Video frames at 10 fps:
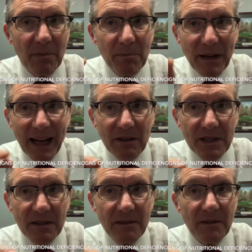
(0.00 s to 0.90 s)
But
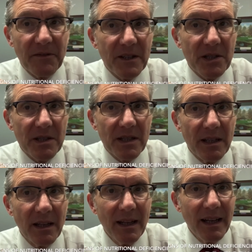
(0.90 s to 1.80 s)
biotin
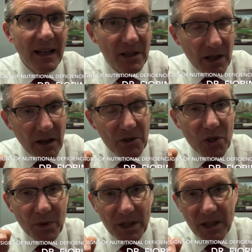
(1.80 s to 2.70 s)
deficiency is
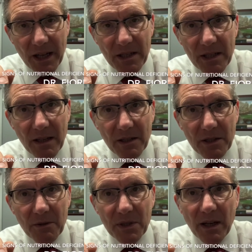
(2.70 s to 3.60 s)
also
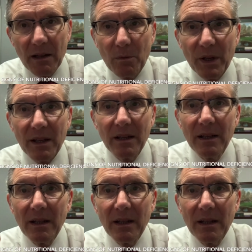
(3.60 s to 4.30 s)
associated with